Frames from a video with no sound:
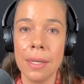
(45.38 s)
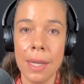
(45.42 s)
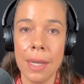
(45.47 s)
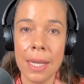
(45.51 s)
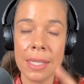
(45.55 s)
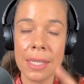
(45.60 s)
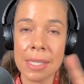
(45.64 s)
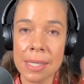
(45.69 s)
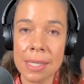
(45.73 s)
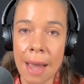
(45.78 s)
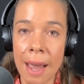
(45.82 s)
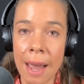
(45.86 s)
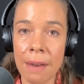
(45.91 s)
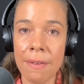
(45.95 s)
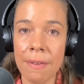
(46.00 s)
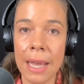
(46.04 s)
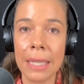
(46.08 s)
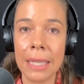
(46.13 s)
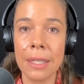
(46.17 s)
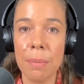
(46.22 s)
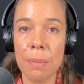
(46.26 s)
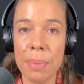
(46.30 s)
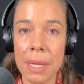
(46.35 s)
inside of
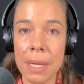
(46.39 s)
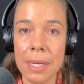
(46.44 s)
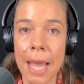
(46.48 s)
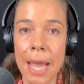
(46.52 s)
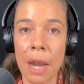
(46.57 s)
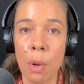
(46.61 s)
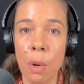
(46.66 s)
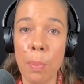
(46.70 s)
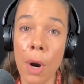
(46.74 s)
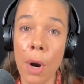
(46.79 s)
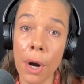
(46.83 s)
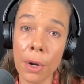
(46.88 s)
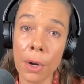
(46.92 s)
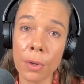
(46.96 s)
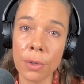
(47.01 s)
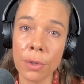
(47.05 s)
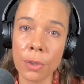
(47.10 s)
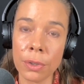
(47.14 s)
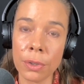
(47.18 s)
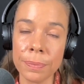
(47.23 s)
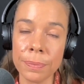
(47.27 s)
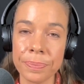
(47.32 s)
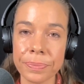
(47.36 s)
a lipid
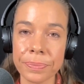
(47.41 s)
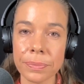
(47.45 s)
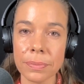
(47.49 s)
nanoparticle,